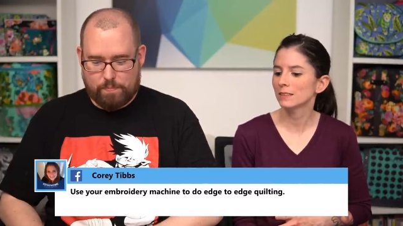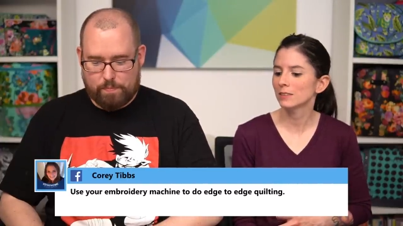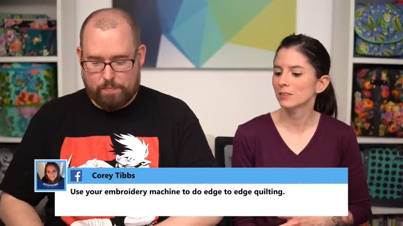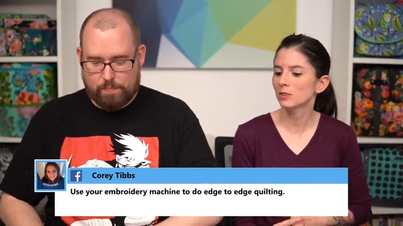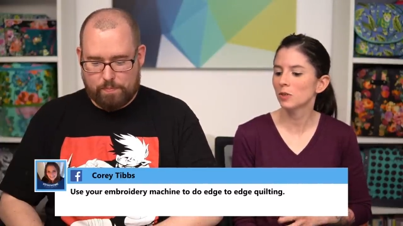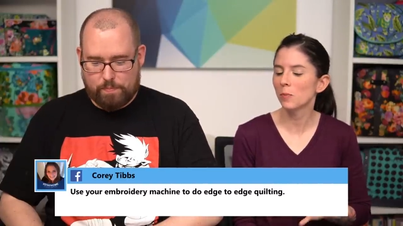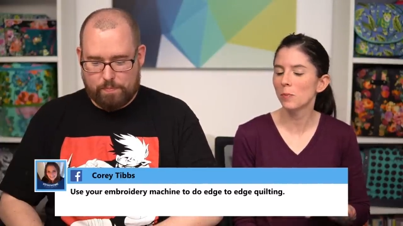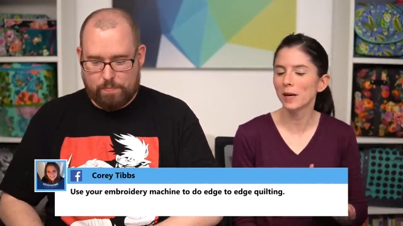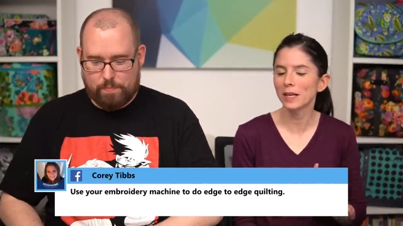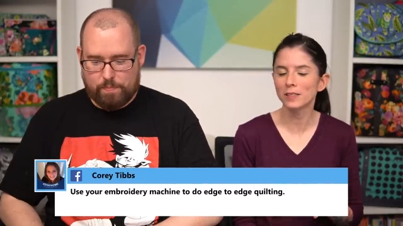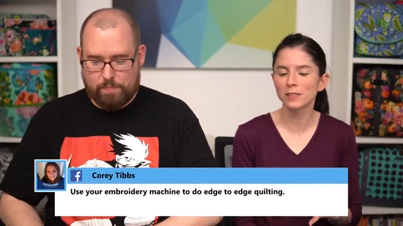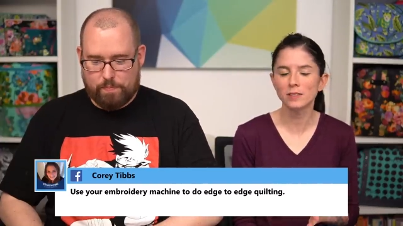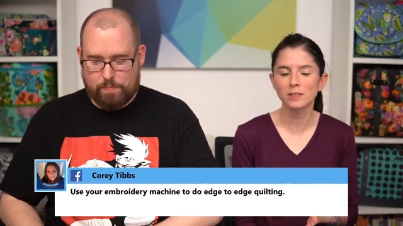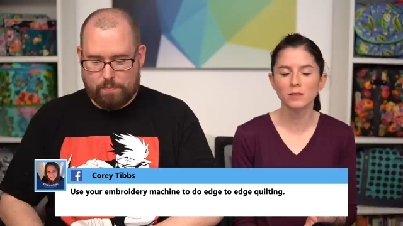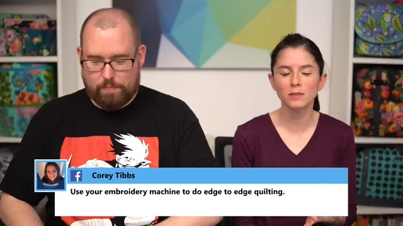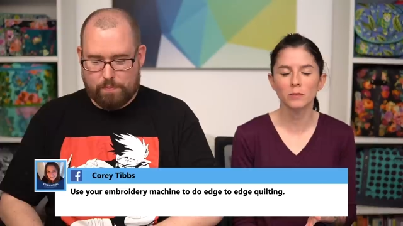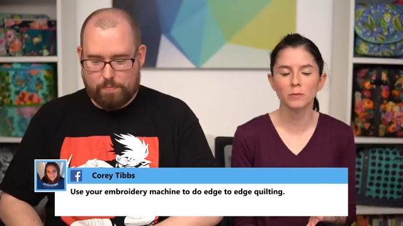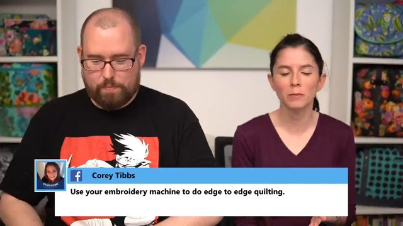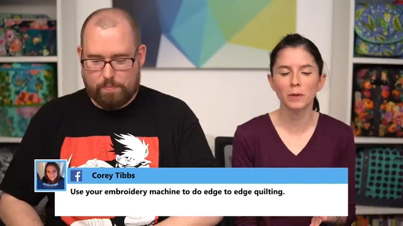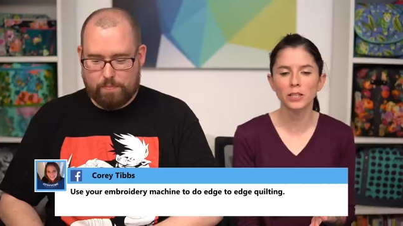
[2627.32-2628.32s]
Speaker 1: So my
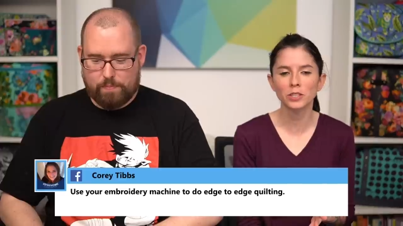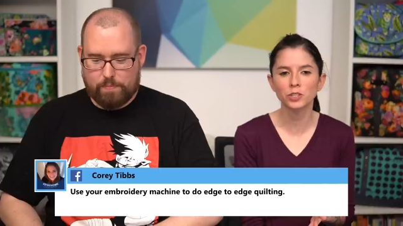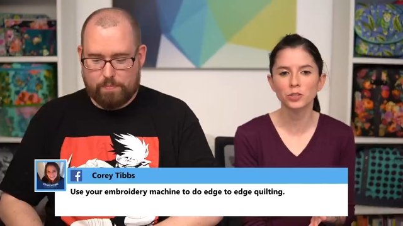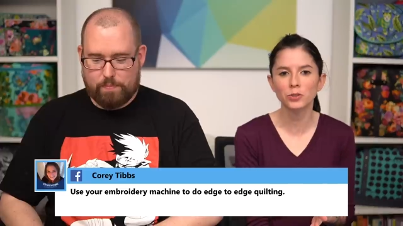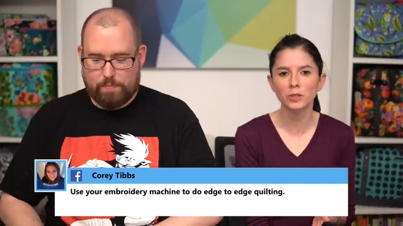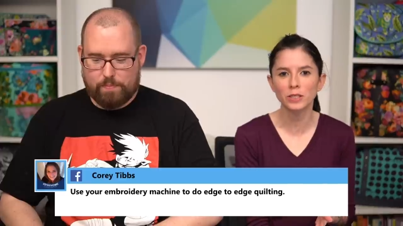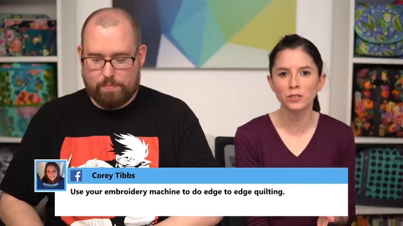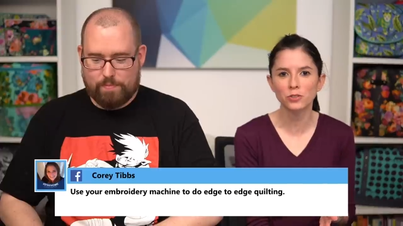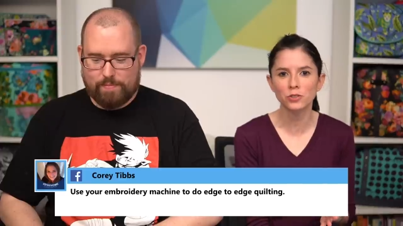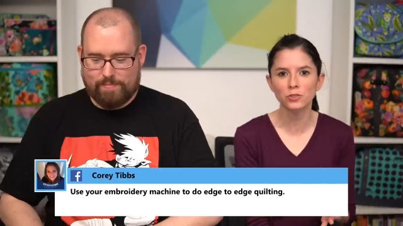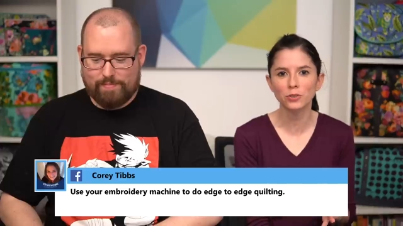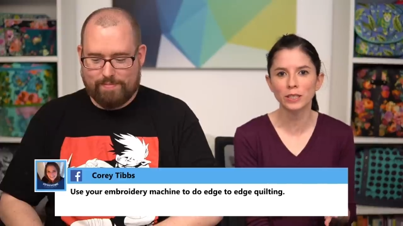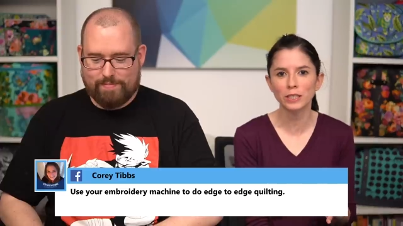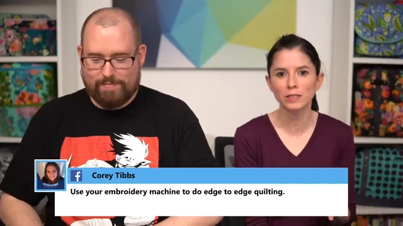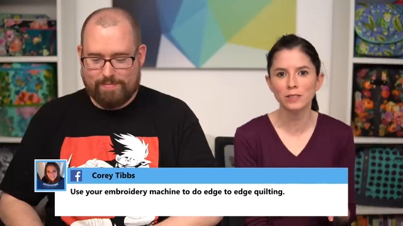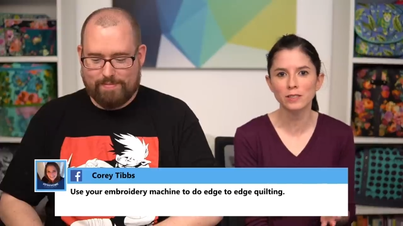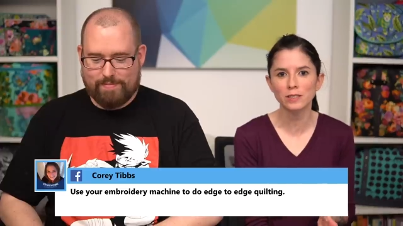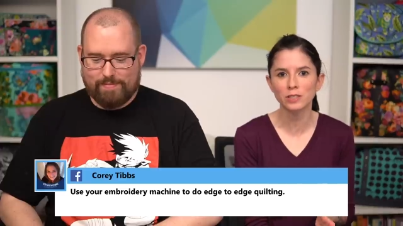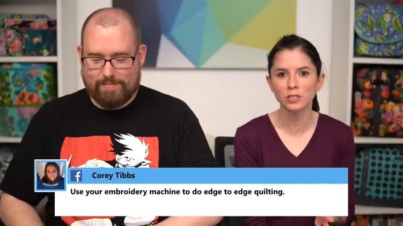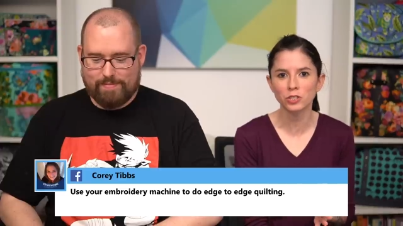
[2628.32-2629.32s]
Juki is
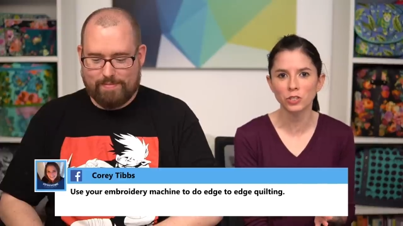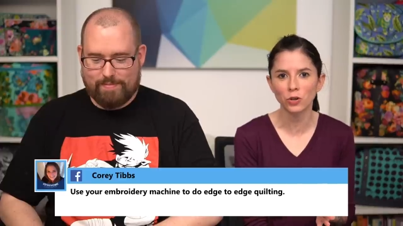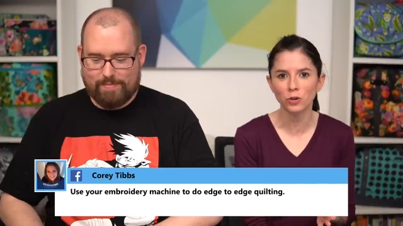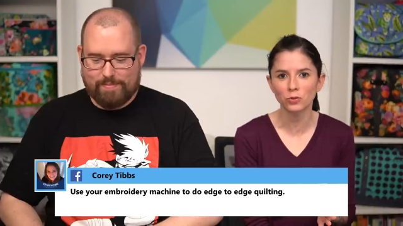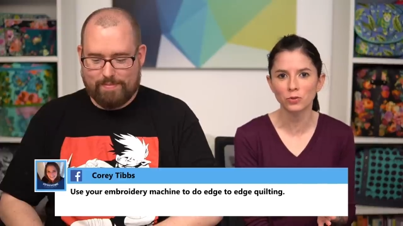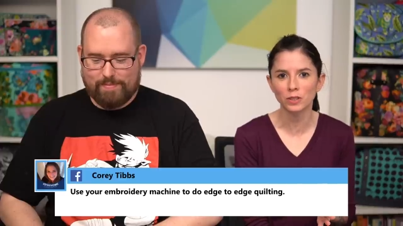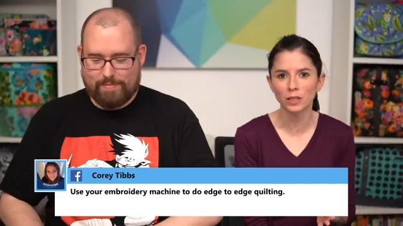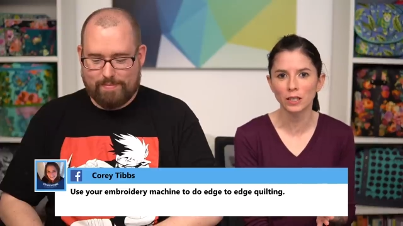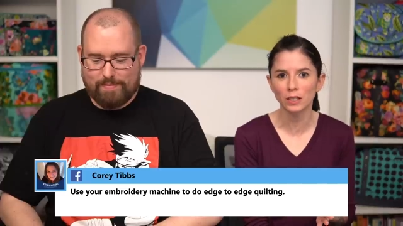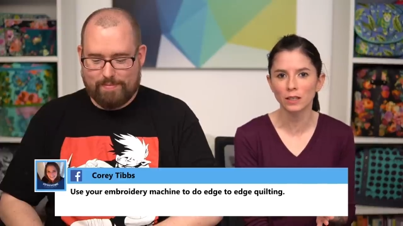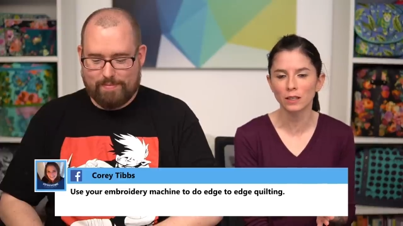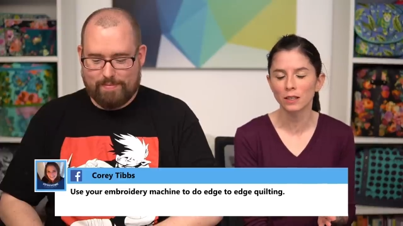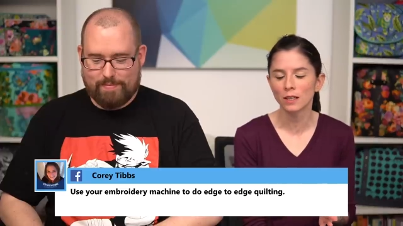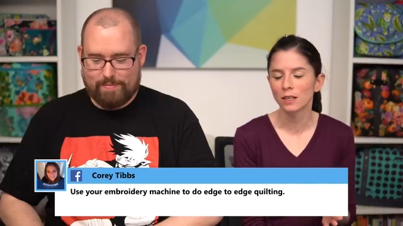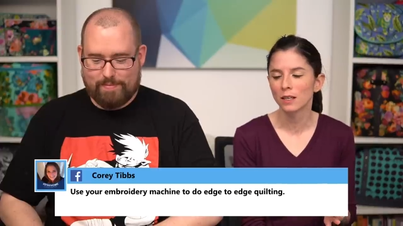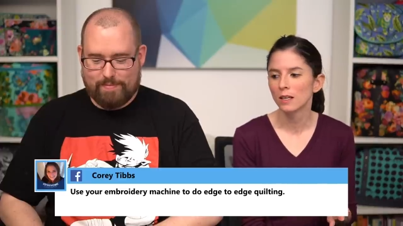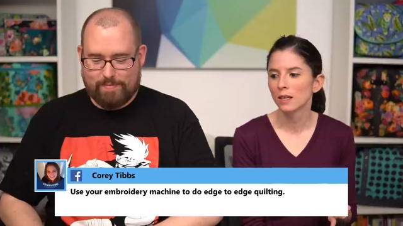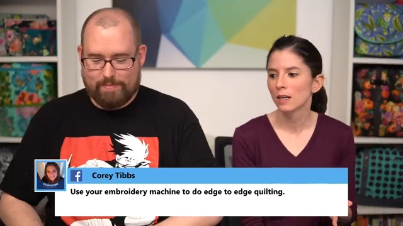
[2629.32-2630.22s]
straight stitch only.